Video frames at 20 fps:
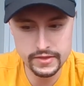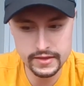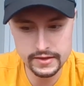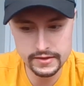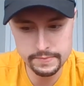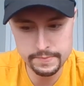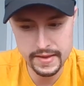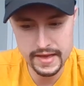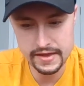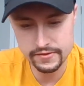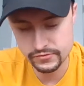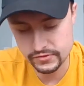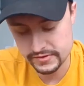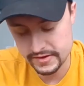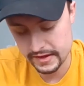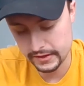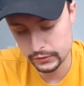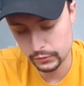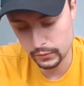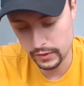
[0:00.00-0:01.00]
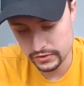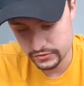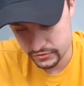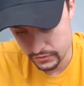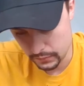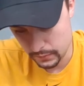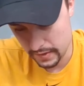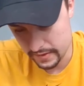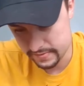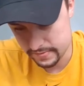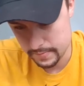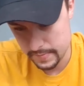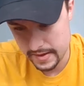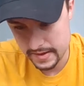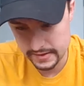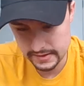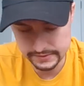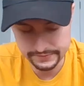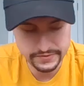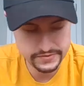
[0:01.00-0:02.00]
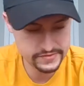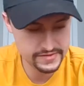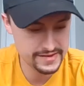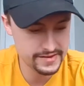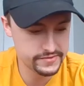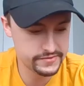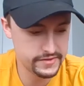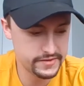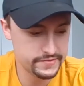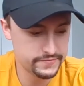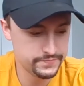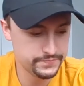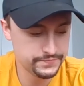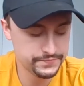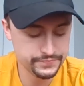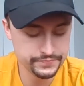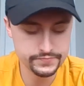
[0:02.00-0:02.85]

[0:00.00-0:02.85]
They passed the Declaration of Rights of Man and of the Citizen.